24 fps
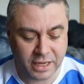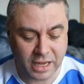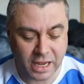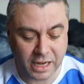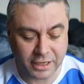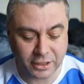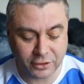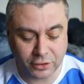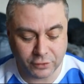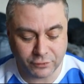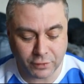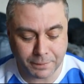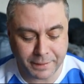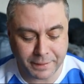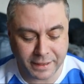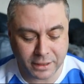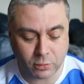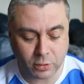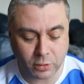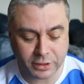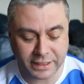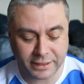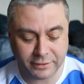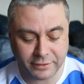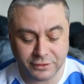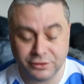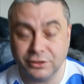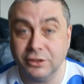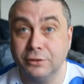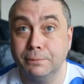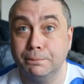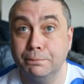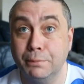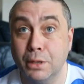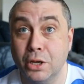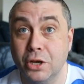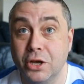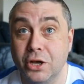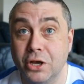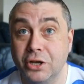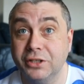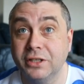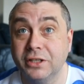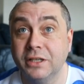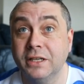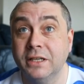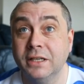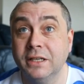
And another big one here is this bird.